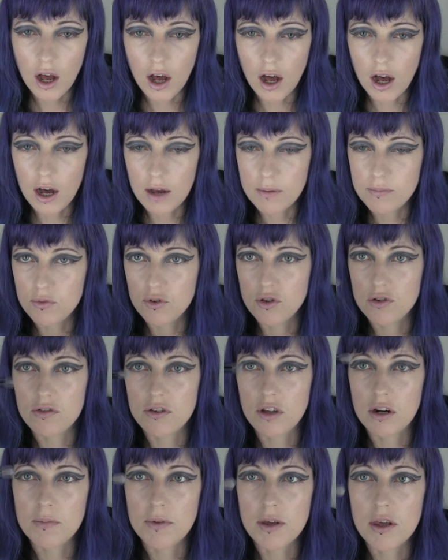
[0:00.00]
I'm just
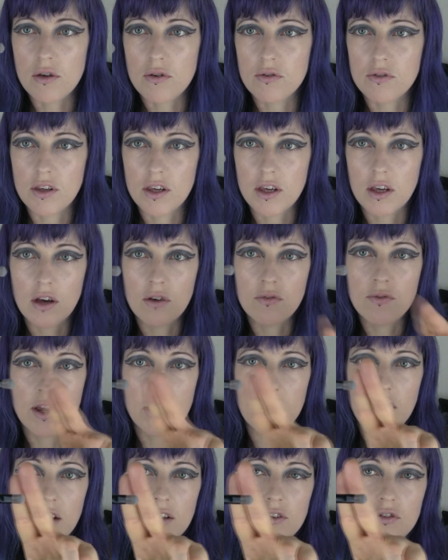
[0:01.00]
going to be using a
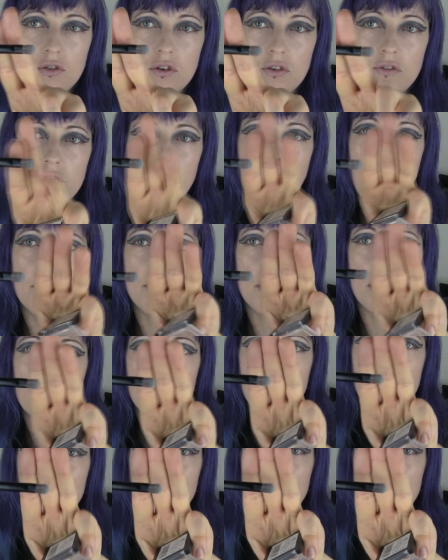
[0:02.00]
regular sort of flat brush,